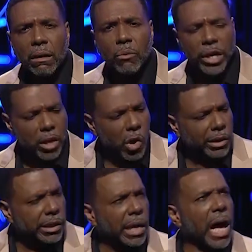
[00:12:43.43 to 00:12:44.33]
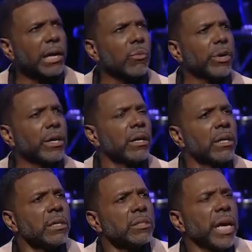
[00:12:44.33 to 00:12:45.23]
We're going to God and we're
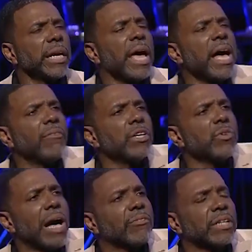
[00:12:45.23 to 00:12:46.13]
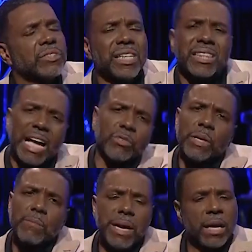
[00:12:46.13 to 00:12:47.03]
saying, Heaven, you have consent. That's what
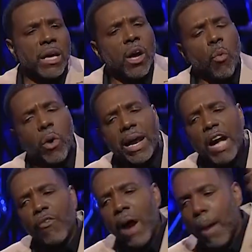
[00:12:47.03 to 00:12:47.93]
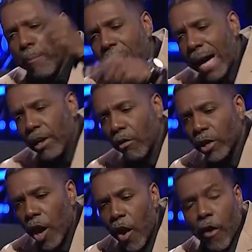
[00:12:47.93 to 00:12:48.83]
he meant. Whatever I bind on the
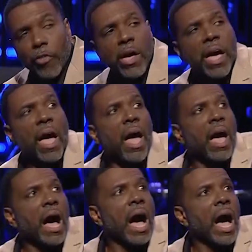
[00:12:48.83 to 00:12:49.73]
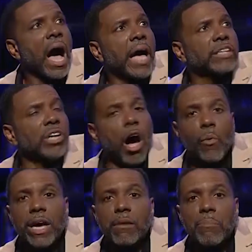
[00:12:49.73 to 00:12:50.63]
earth, it's
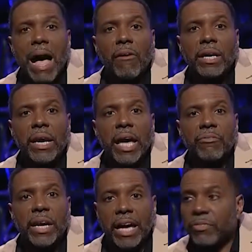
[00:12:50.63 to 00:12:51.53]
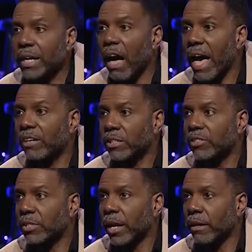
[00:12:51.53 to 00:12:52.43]
already bound in heaven. Heaven now has
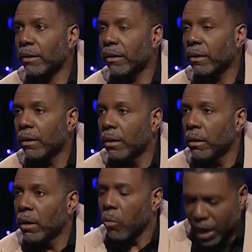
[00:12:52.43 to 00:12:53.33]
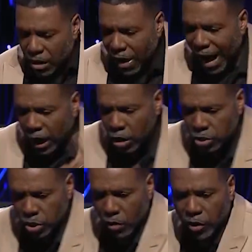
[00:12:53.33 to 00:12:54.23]
consent. Whatever I
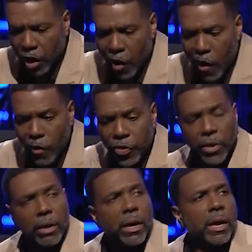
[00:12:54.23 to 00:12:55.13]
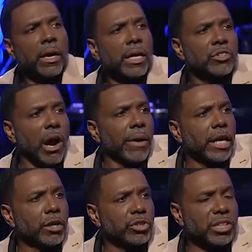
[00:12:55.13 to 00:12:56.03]
loose on the earth, it's already
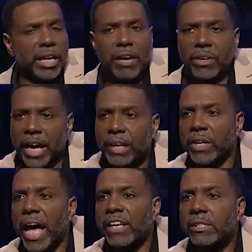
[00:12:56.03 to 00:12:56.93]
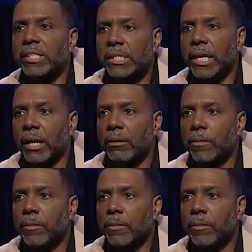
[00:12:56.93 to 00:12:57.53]
loosed in heaven. Heaven has consent.